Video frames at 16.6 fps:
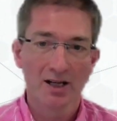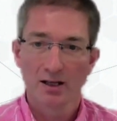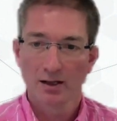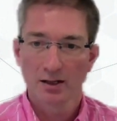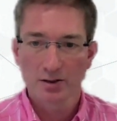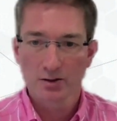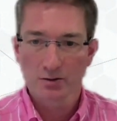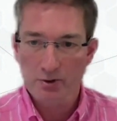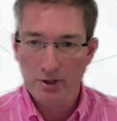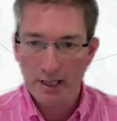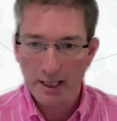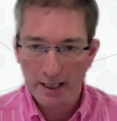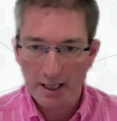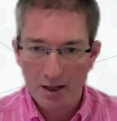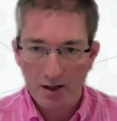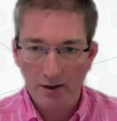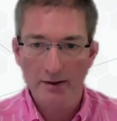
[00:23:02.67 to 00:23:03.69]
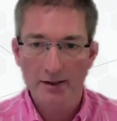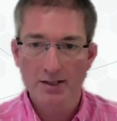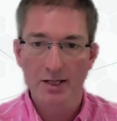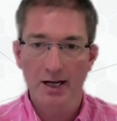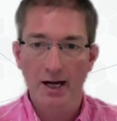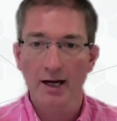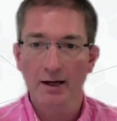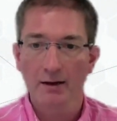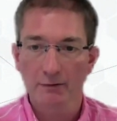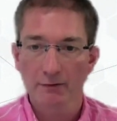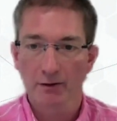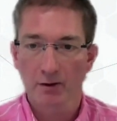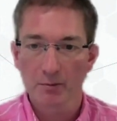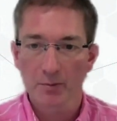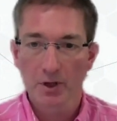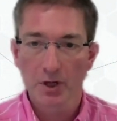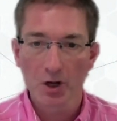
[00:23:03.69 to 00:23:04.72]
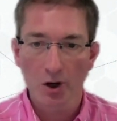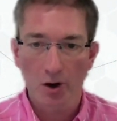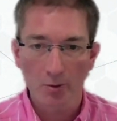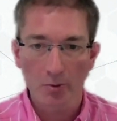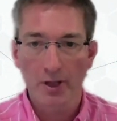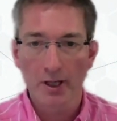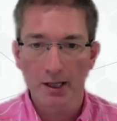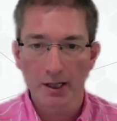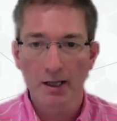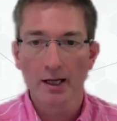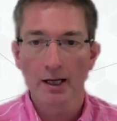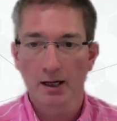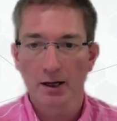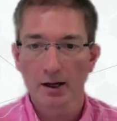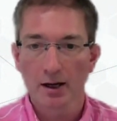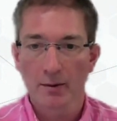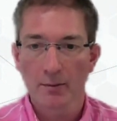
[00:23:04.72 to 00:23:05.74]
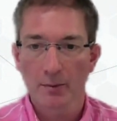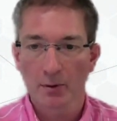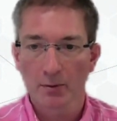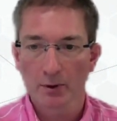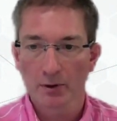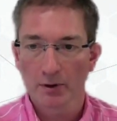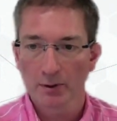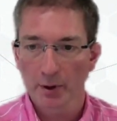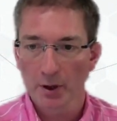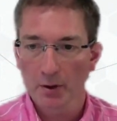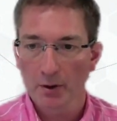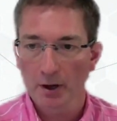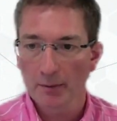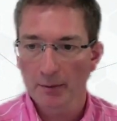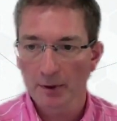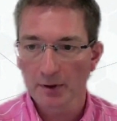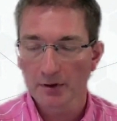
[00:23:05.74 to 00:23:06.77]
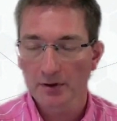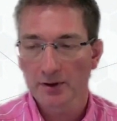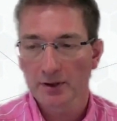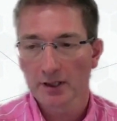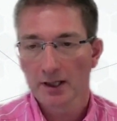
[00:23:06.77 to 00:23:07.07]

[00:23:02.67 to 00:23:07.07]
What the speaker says: There's really nothing to gain from not being in alignment with the requirements.